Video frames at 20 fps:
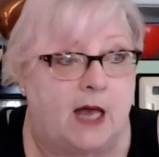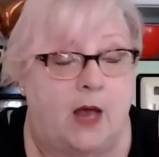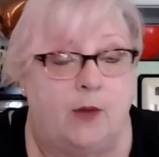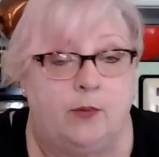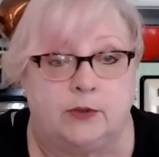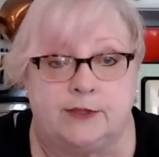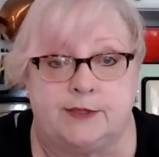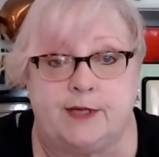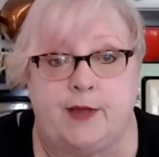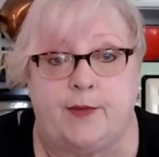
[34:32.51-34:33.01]
I
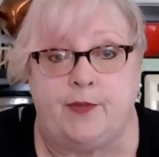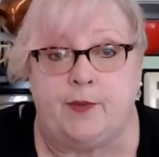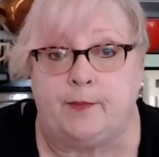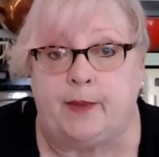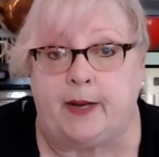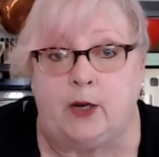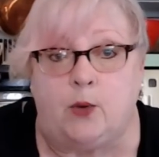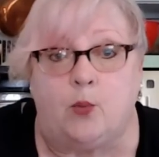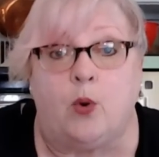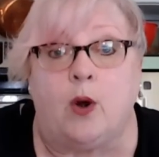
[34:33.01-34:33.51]
will send the
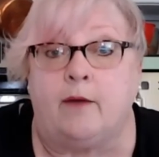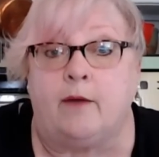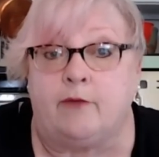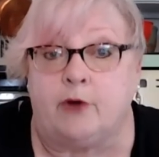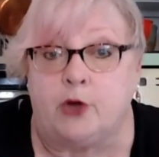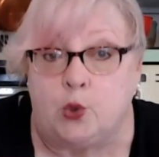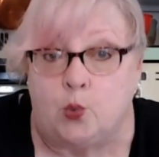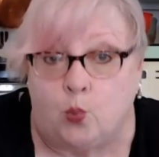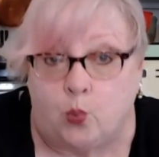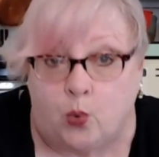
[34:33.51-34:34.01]
money wherever
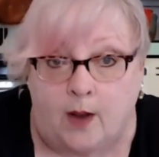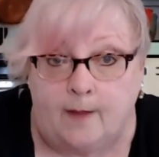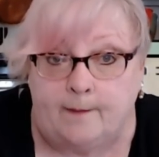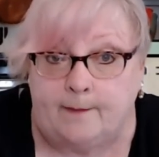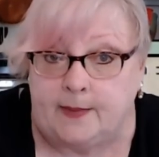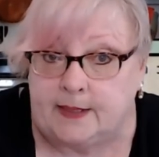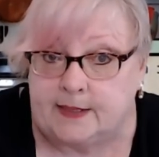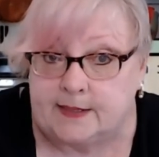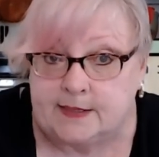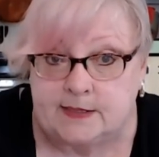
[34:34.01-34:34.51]
you want
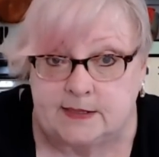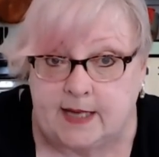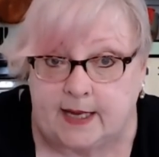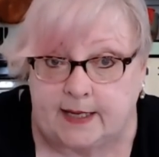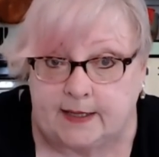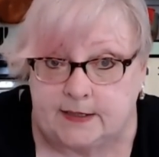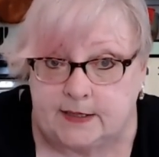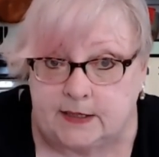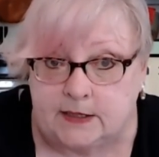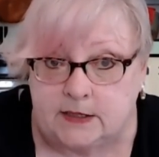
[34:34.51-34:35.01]
me to
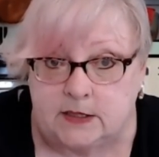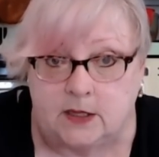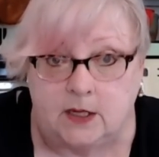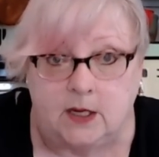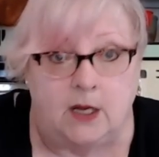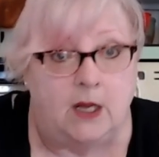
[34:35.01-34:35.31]
send it.